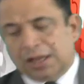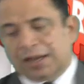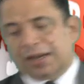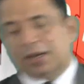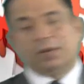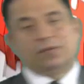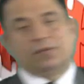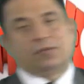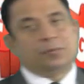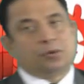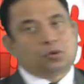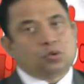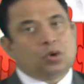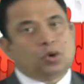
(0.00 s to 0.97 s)
It means
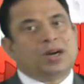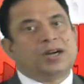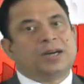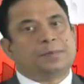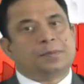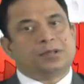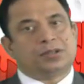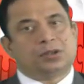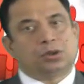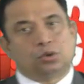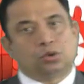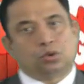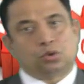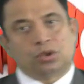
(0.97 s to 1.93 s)
from 200%
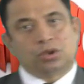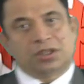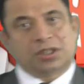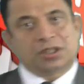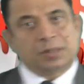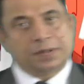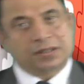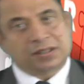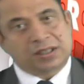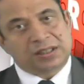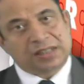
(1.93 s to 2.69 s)
to 260%,